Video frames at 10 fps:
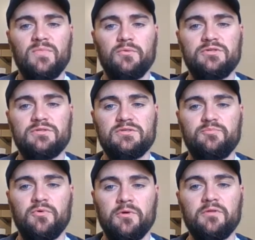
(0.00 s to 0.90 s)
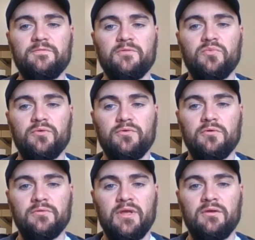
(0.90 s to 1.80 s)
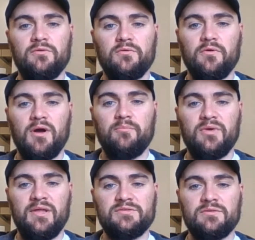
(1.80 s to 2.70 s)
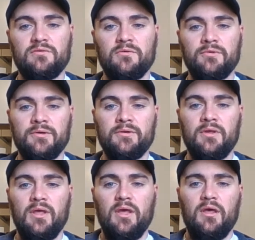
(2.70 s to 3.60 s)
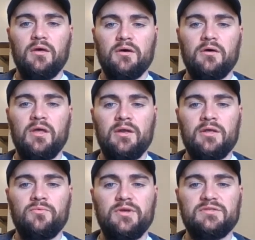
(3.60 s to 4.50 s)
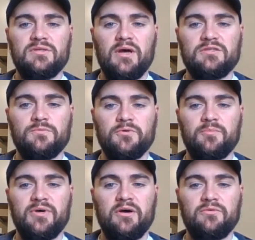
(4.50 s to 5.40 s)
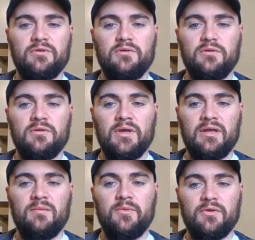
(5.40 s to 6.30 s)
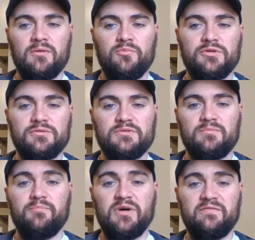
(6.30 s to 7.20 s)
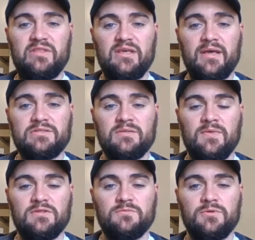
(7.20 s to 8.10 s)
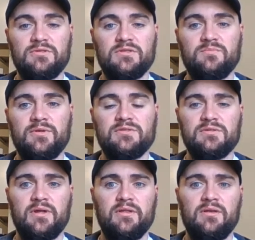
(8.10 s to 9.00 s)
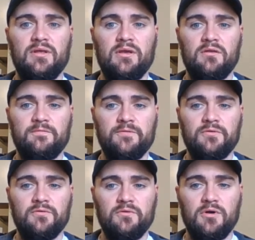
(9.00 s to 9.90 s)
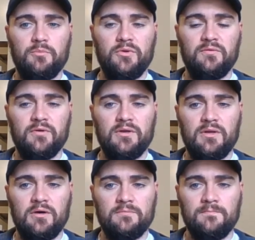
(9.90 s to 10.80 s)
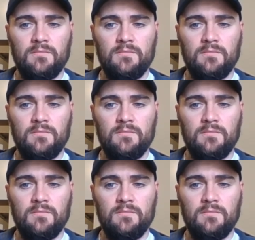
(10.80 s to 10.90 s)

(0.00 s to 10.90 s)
which is supportive for both old and new crop beans and corn. Ending wheat stocks were about 90 million bushels above the estimates, which has been slightly negative for new crop wheat right now.